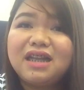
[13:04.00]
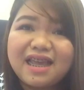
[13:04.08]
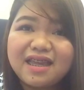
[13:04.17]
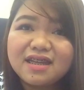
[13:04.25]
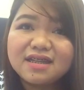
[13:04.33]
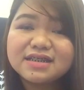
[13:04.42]

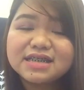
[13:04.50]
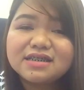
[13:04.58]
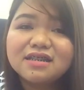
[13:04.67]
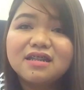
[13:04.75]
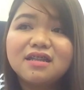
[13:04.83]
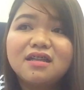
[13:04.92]

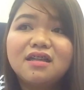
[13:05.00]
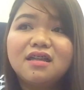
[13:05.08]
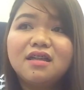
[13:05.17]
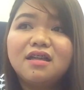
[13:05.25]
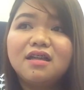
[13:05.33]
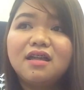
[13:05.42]
likes,
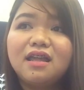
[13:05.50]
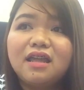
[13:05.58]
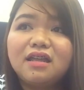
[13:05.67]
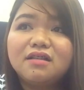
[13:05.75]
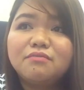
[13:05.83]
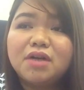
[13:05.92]

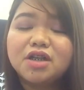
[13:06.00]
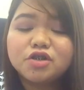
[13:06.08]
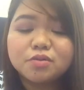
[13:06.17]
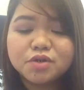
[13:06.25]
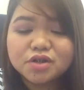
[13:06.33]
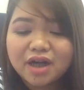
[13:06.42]
and mga
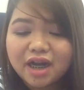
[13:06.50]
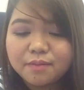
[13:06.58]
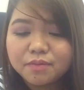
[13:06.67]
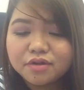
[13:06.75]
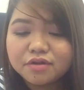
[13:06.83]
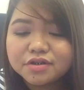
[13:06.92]

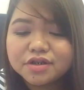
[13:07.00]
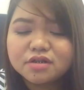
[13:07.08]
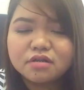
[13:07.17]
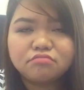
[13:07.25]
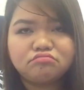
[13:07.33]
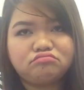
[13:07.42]
subscribers,
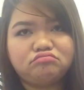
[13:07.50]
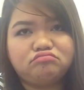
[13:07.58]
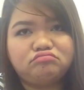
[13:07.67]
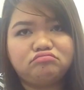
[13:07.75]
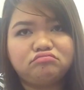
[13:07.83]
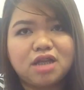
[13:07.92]

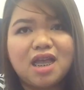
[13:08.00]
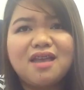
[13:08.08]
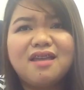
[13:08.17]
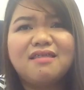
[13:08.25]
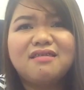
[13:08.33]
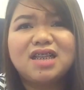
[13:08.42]

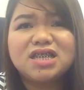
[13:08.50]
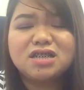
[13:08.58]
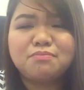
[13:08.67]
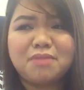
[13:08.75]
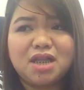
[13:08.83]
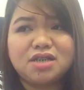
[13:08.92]
that
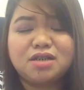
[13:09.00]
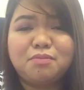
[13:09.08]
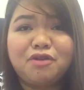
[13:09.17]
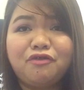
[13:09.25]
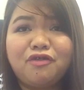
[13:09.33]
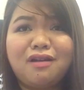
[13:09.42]
makes
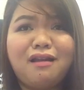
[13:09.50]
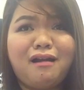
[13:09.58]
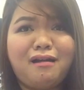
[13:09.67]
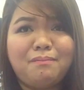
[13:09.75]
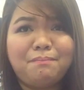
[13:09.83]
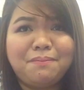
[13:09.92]
me feel
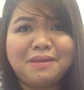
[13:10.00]
up.